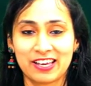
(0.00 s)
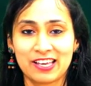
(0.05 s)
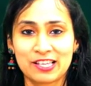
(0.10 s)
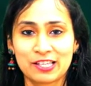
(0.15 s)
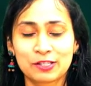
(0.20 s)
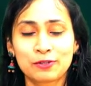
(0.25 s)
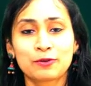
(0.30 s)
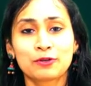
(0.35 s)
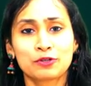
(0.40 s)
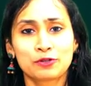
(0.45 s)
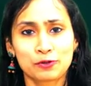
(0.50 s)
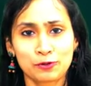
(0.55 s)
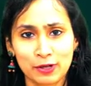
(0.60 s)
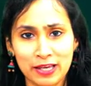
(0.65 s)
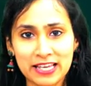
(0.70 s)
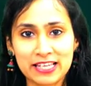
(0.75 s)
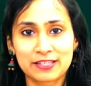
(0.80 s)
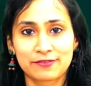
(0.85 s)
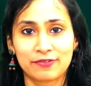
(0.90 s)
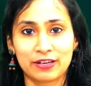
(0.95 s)
So in
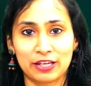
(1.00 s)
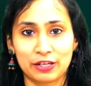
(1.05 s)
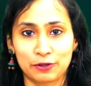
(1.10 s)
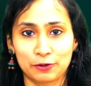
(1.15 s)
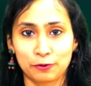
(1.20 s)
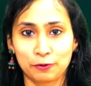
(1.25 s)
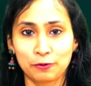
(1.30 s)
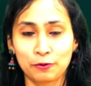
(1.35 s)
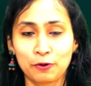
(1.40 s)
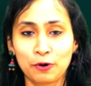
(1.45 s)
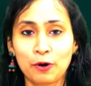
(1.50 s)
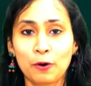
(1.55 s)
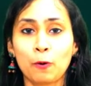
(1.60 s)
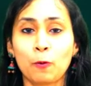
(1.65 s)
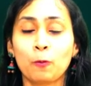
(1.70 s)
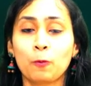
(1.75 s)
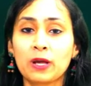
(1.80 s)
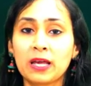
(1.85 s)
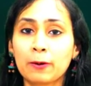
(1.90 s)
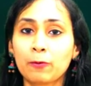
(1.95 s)
today's video,
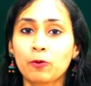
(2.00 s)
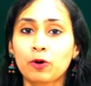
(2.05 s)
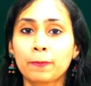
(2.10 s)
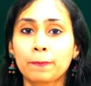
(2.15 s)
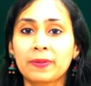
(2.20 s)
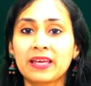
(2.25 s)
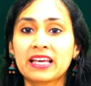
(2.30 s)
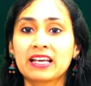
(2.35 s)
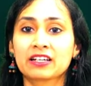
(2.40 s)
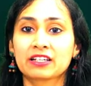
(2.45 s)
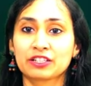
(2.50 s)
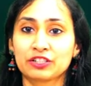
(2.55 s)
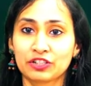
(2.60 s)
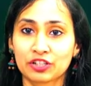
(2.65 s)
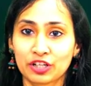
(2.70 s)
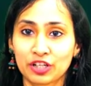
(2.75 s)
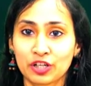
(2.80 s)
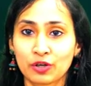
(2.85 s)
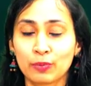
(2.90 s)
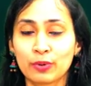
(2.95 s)
we would be
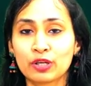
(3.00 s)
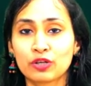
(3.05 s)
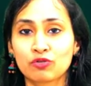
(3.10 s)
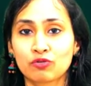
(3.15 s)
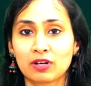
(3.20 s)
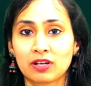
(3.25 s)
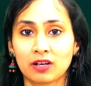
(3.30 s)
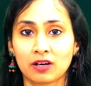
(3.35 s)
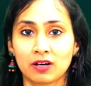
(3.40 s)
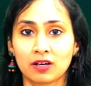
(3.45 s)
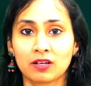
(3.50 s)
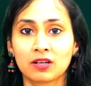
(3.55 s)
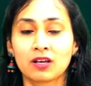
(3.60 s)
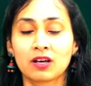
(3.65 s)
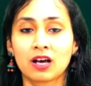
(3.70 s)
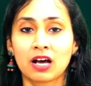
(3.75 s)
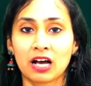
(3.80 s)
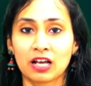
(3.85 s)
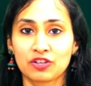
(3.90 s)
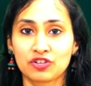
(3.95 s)
continuing to learn
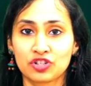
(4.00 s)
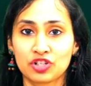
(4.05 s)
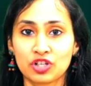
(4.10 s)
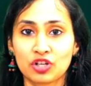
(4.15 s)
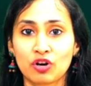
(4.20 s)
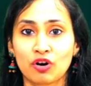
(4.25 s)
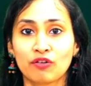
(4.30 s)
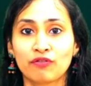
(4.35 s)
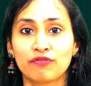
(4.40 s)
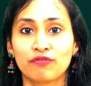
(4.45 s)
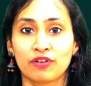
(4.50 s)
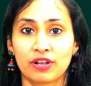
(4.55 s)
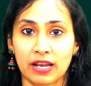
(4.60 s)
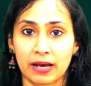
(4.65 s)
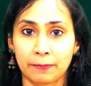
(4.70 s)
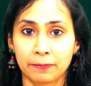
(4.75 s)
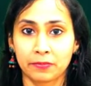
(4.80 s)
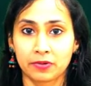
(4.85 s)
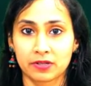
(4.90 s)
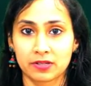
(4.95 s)
kanji of
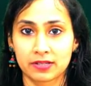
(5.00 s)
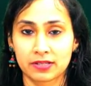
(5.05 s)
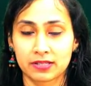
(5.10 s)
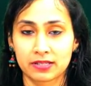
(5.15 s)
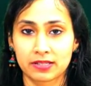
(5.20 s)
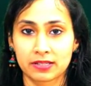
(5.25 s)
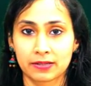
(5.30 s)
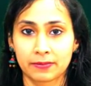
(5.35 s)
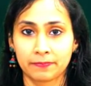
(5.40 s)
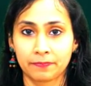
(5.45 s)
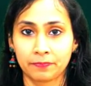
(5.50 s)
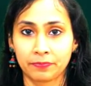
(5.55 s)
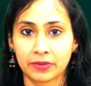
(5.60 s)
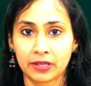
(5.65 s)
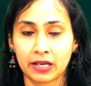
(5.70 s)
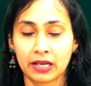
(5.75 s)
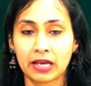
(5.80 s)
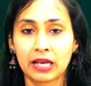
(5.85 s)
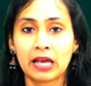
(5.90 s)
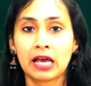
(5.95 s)
numbers.
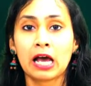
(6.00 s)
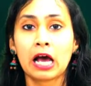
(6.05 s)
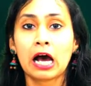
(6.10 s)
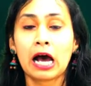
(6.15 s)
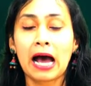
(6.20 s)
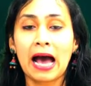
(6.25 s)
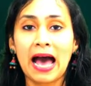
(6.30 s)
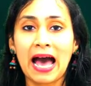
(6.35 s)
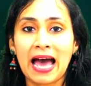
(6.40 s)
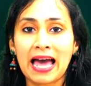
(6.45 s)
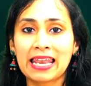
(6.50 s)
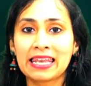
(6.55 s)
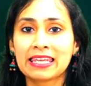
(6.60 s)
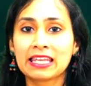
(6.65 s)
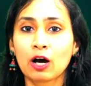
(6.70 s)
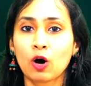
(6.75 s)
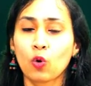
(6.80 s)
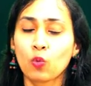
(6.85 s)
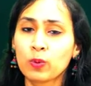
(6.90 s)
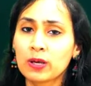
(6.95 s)
And
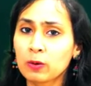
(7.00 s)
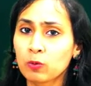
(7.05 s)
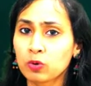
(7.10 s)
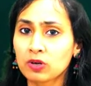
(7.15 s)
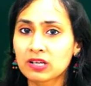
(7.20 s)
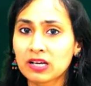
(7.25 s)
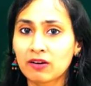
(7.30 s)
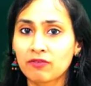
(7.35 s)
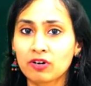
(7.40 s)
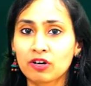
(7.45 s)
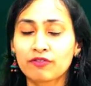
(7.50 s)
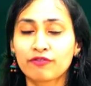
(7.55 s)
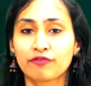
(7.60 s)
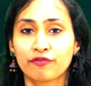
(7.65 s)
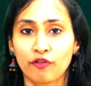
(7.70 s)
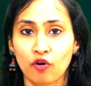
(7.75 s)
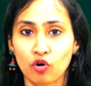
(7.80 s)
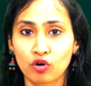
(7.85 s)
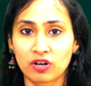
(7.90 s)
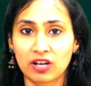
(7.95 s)
we would cover
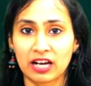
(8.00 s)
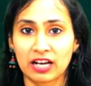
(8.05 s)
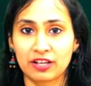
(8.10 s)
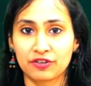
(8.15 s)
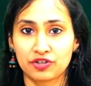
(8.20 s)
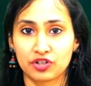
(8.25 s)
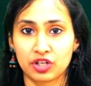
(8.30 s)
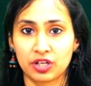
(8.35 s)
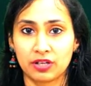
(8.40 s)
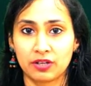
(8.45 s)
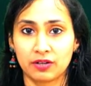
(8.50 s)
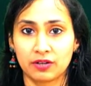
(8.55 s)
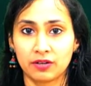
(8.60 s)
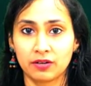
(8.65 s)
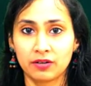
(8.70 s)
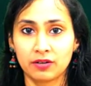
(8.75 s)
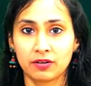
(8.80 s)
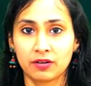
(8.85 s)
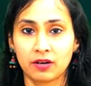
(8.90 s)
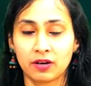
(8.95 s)
4 kanji
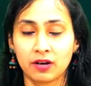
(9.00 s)
here.